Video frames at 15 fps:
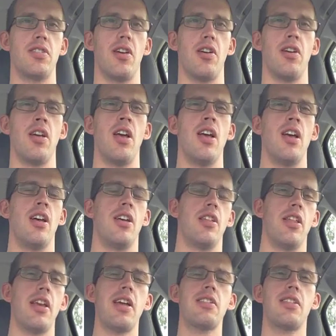So
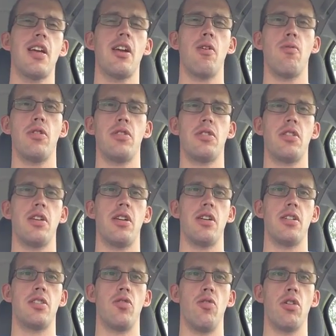the next thing I wanted
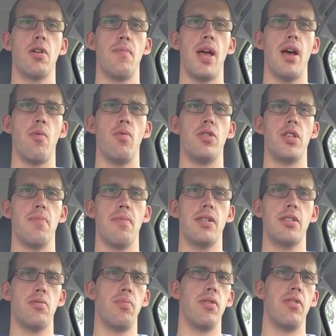to talk about was your
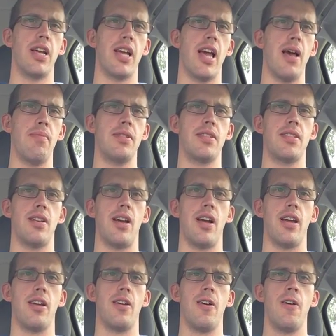muscle building habits
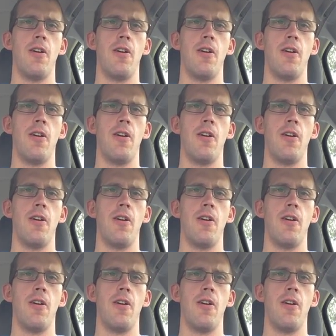today.